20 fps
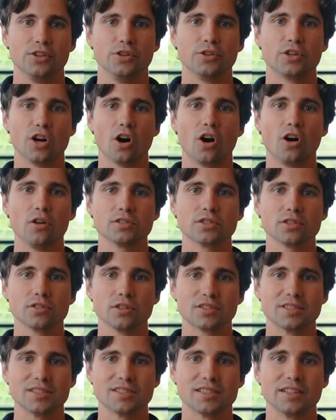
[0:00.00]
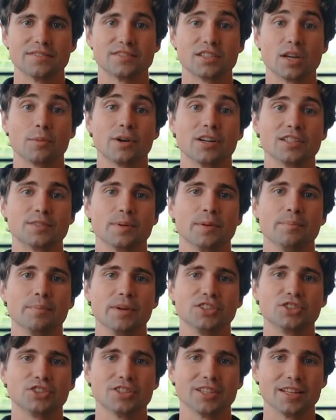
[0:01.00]
you can also look to see if someone has been
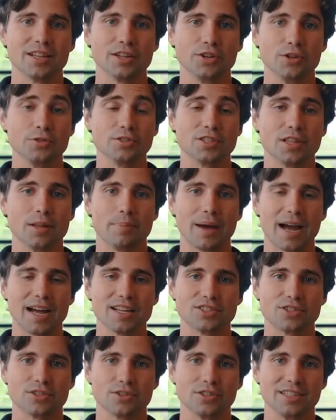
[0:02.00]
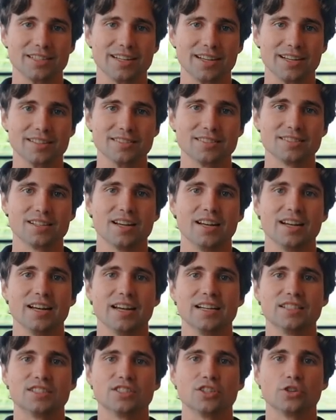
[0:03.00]
mentioned in the news in the past 30 days.
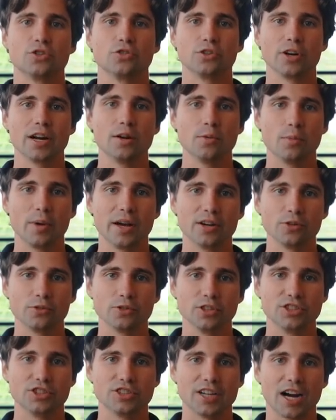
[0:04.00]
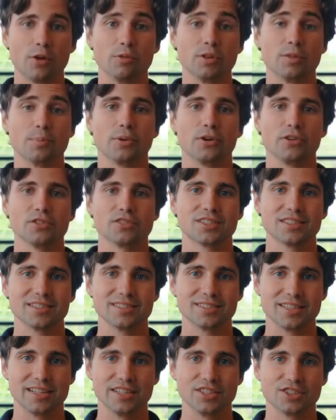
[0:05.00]
It's a great way to reach out with
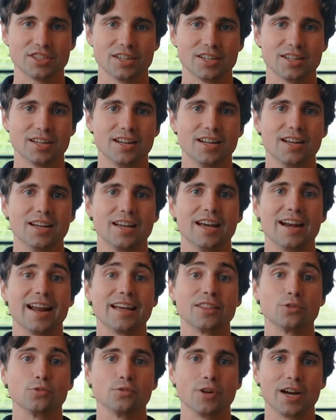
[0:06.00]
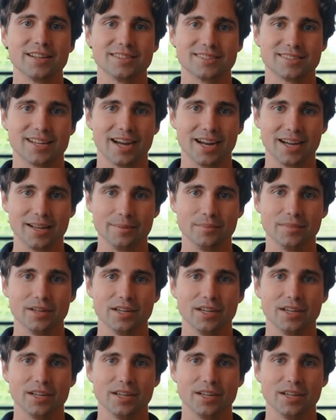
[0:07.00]
personalization and at the right time.